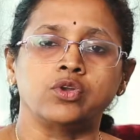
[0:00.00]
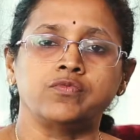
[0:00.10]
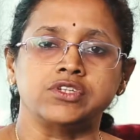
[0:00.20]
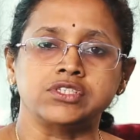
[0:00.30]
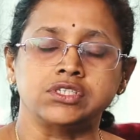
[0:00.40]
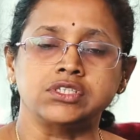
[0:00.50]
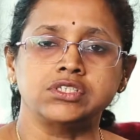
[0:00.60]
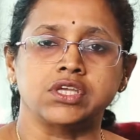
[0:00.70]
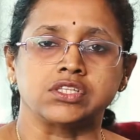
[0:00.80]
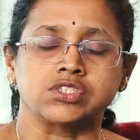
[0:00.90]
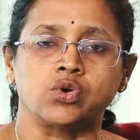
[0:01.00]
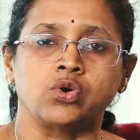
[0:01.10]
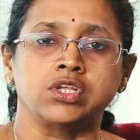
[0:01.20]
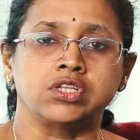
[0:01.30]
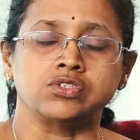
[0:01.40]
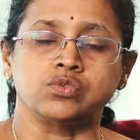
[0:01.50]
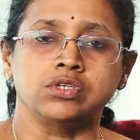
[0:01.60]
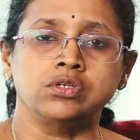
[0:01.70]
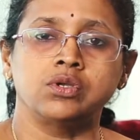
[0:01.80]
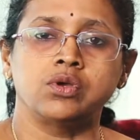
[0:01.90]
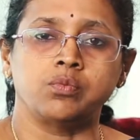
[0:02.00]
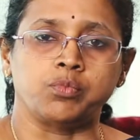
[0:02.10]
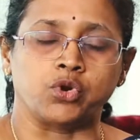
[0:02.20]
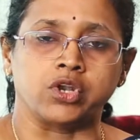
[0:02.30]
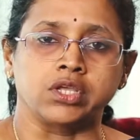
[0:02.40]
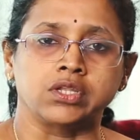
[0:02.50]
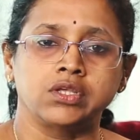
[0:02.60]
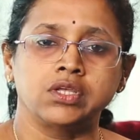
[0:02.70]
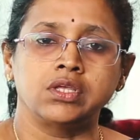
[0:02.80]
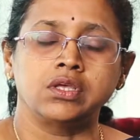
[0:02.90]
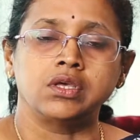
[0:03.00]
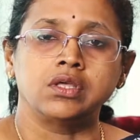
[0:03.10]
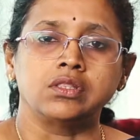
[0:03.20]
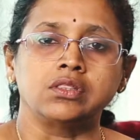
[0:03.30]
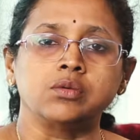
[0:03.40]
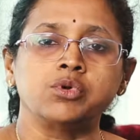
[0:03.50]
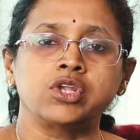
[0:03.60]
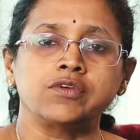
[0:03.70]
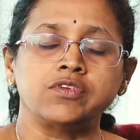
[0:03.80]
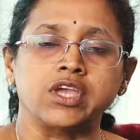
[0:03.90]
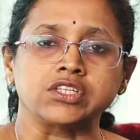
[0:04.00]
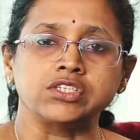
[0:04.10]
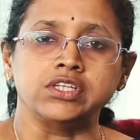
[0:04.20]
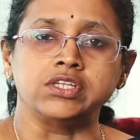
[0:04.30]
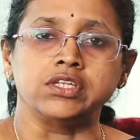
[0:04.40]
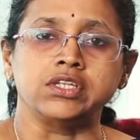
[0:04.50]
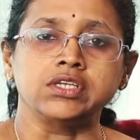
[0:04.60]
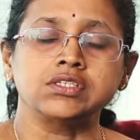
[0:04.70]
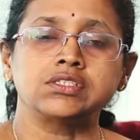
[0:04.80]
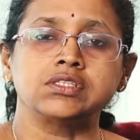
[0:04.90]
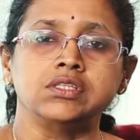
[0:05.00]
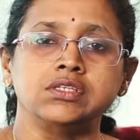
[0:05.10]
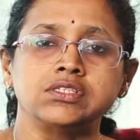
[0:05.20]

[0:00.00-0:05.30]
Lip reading: a lot of research has gone into the product. Thermography actually detects the